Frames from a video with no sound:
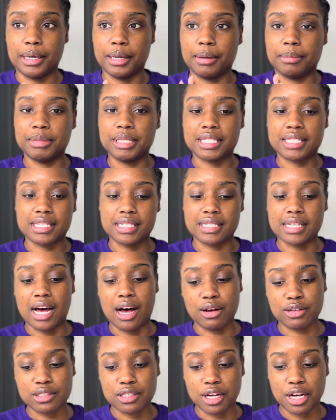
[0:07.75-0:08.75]
This is
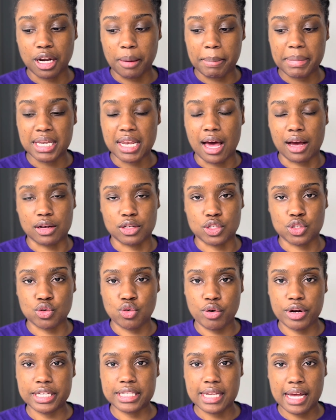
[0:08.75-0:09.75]
also gonna be like a
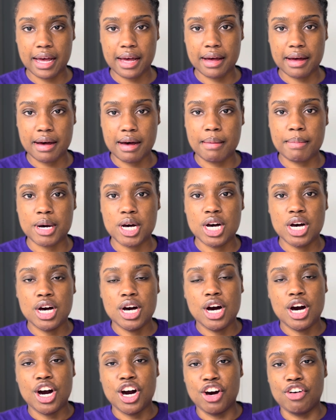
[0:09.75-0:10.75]
story time
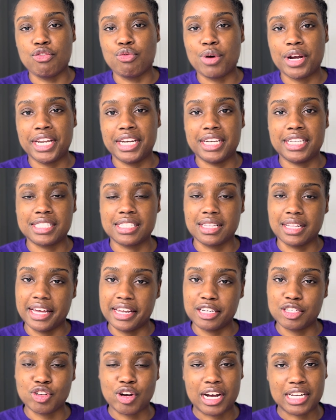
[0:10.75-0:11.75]
of when this lady
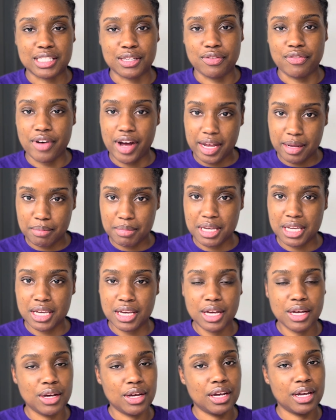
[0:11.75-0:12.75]
tried to fight me
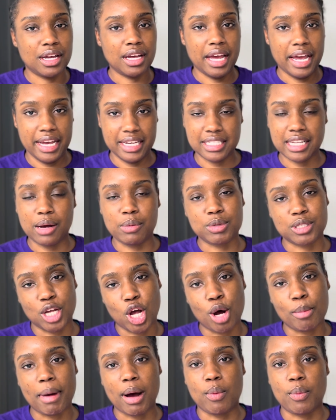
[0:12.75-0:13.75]
as I was
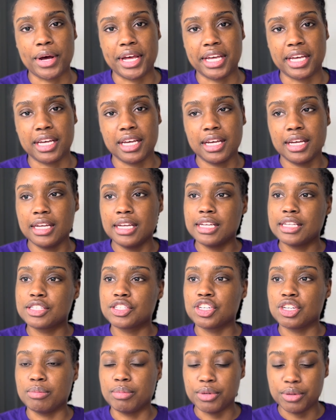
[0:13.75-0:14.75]
on my way to
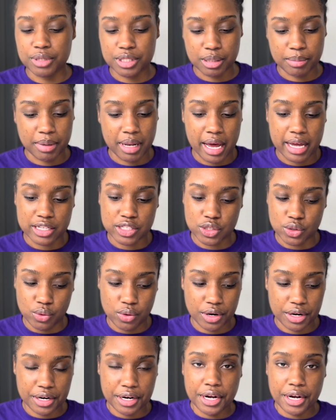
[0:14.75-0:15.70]
the beauty supply store.